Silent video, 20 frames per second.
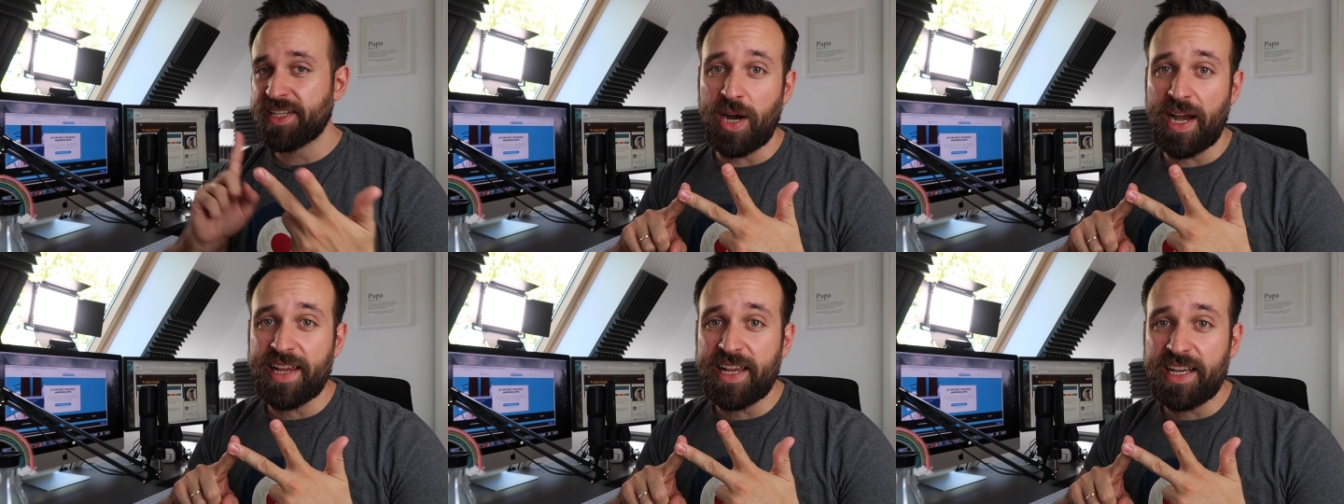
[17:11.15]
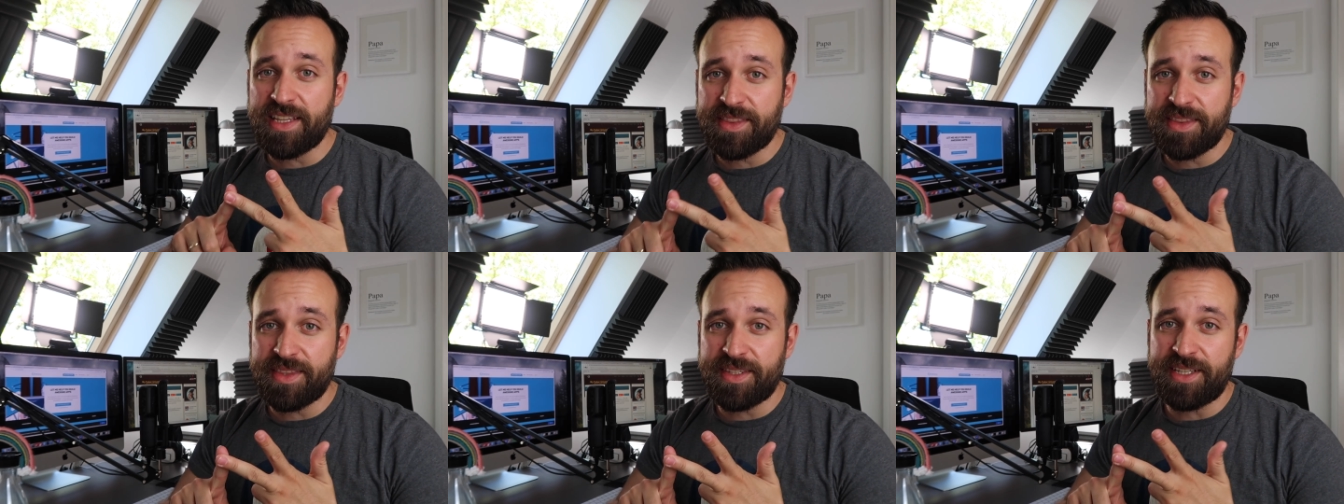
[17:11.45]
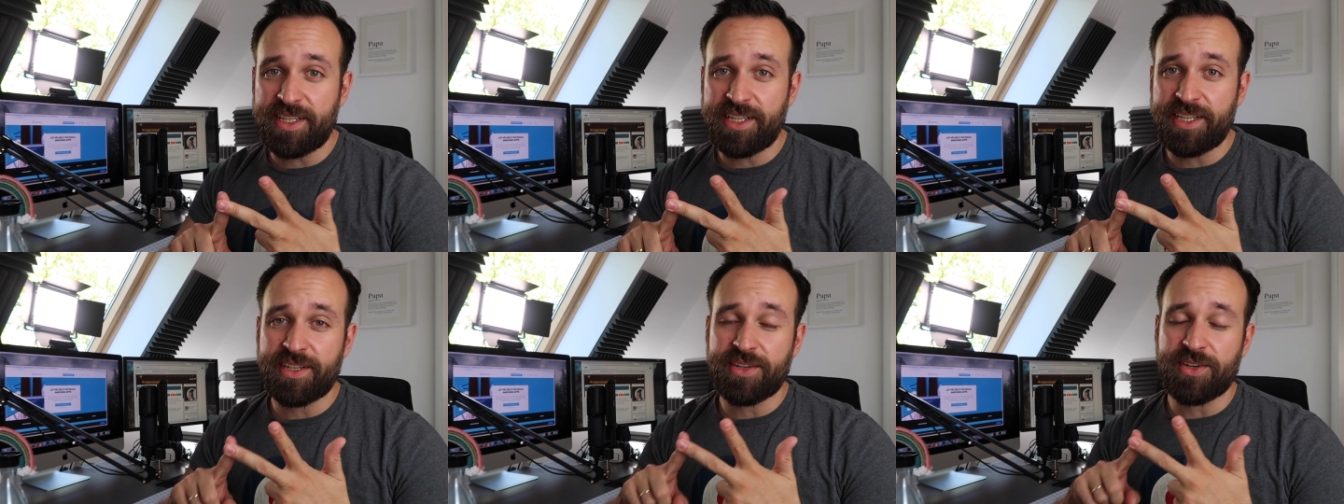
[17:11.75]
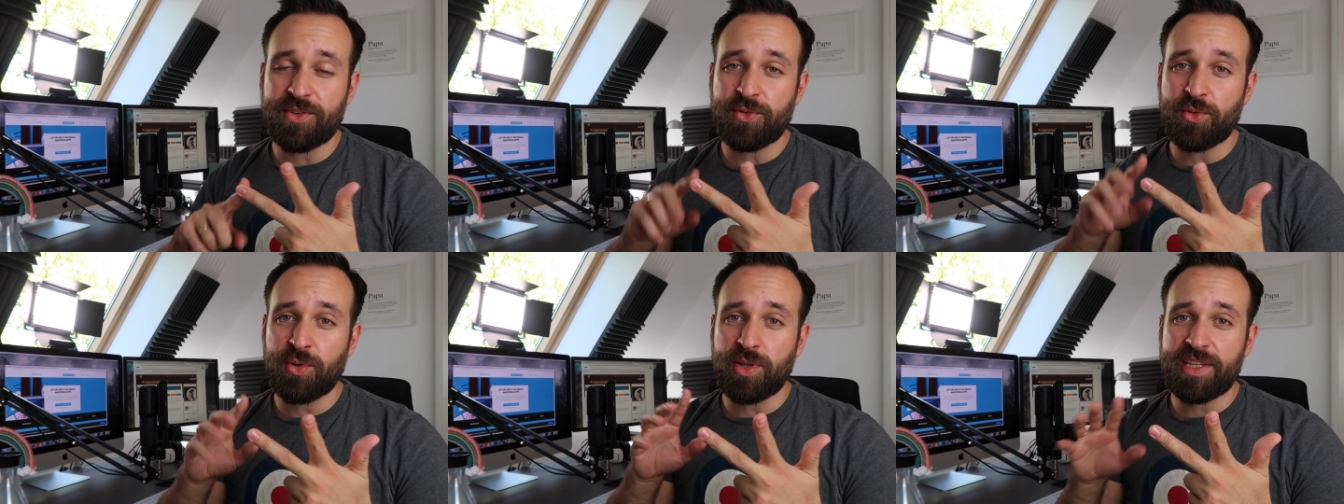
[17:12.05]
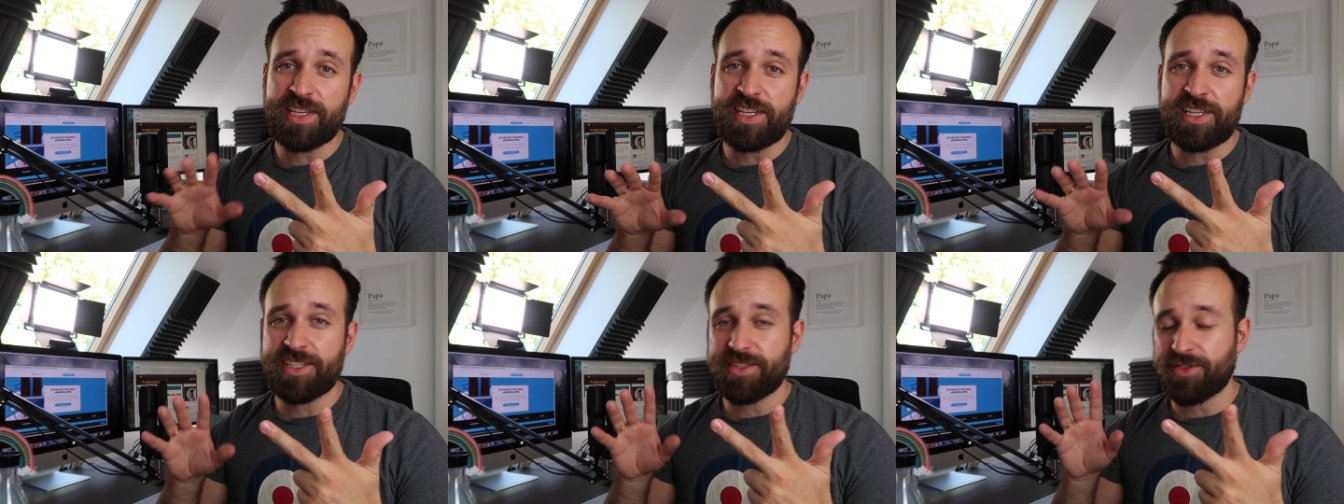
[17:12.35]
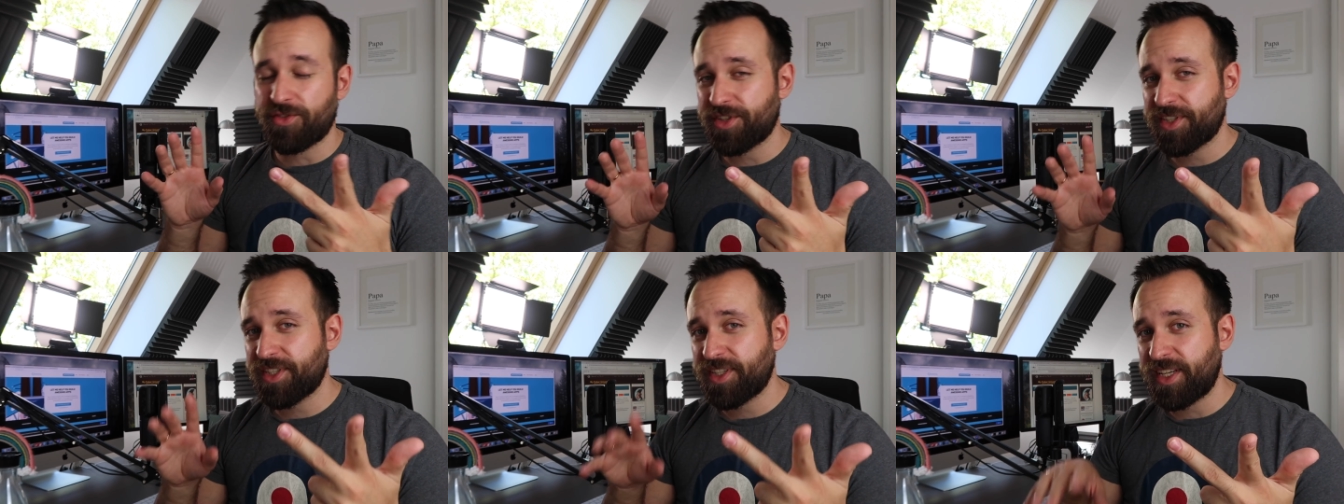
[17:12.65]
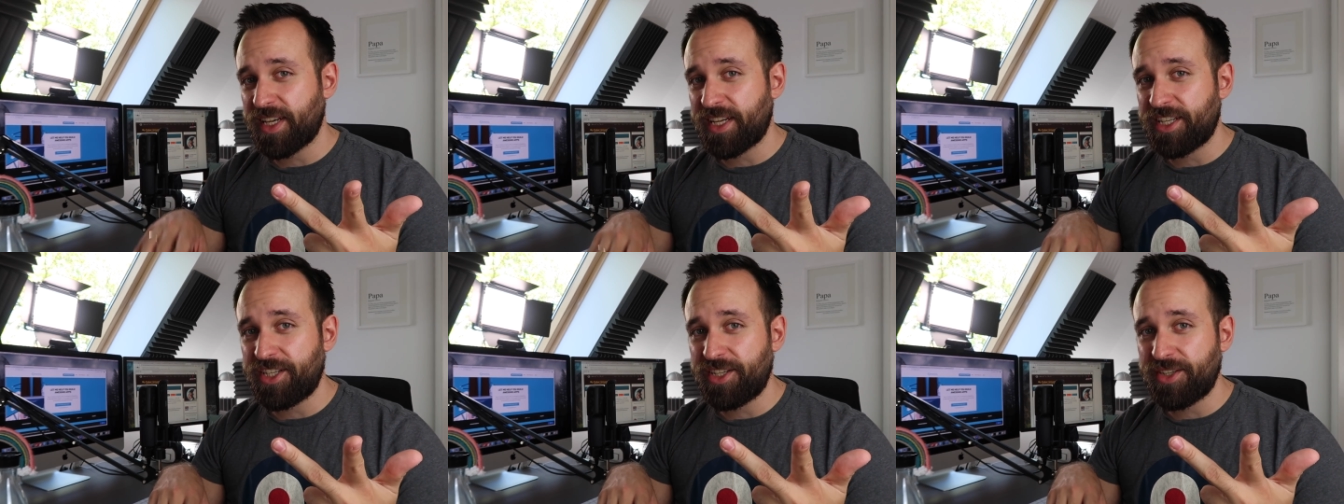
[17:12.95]
I got the release or
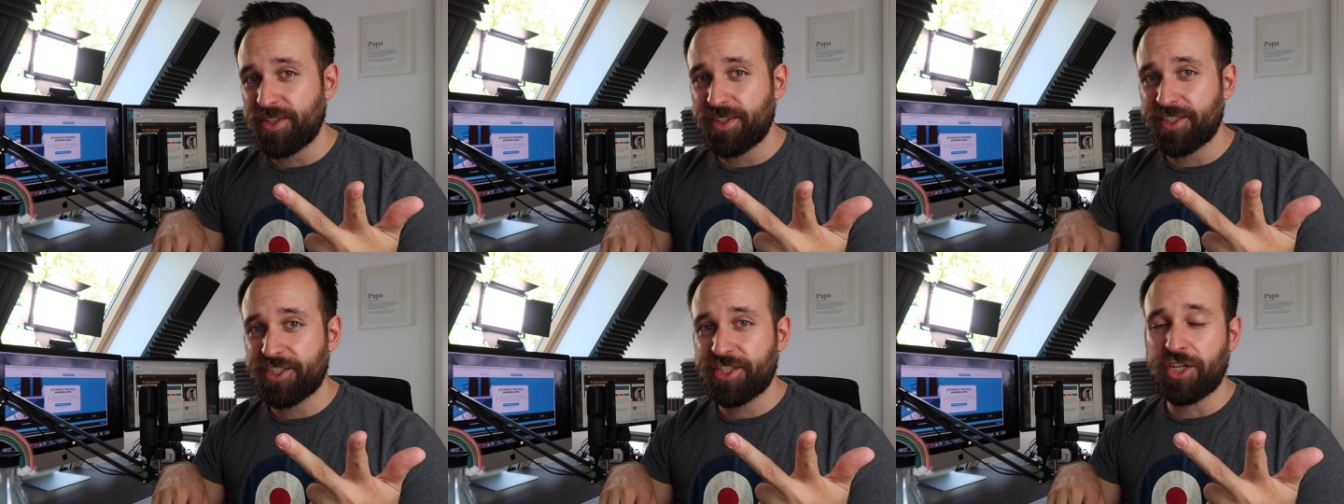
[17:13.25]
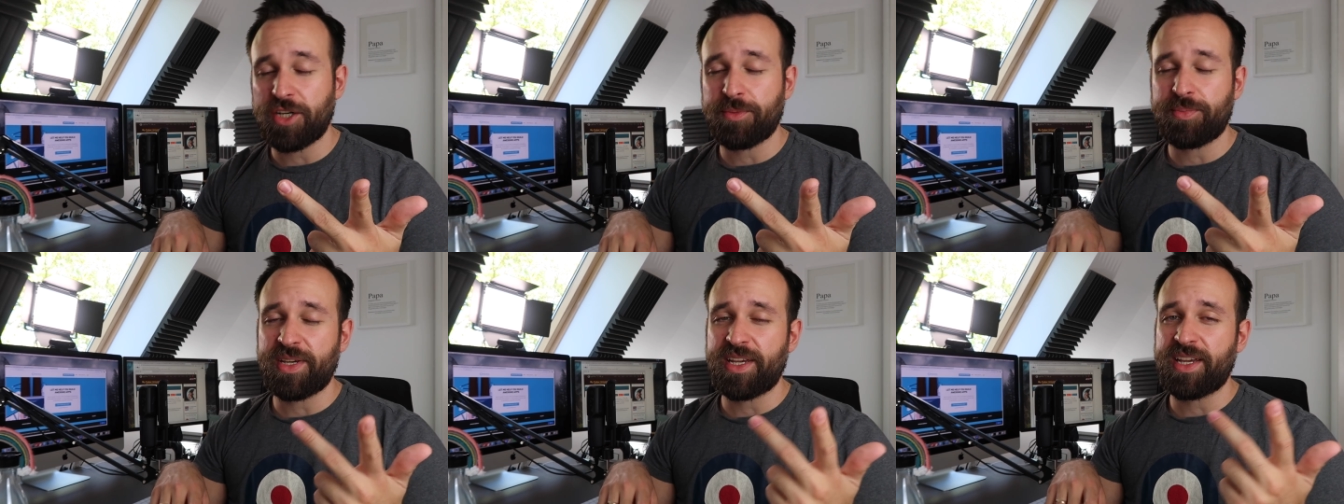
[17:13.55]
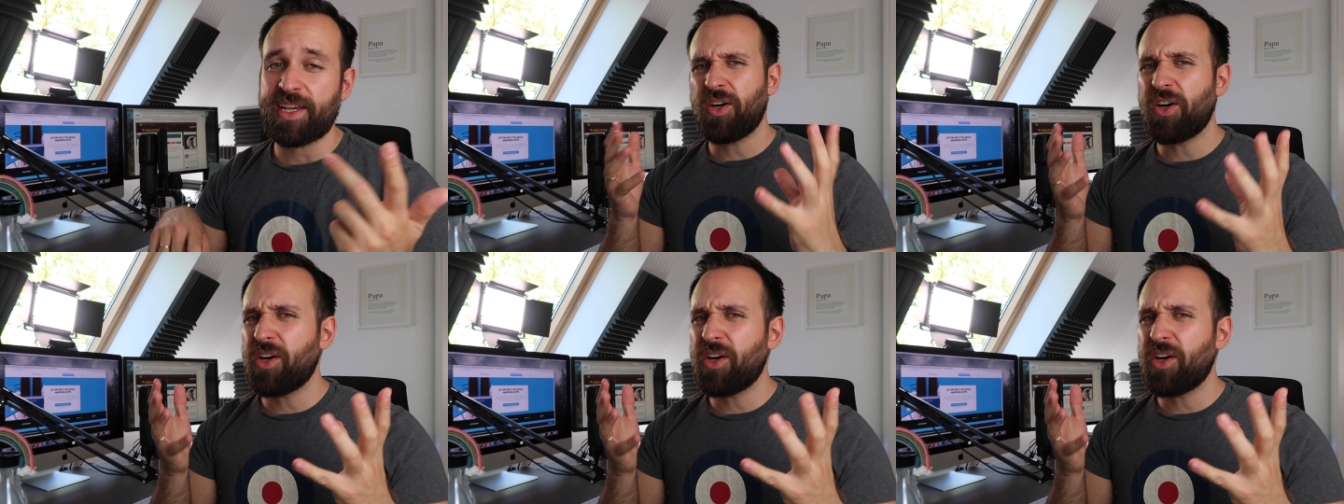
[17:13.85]
schedule topic.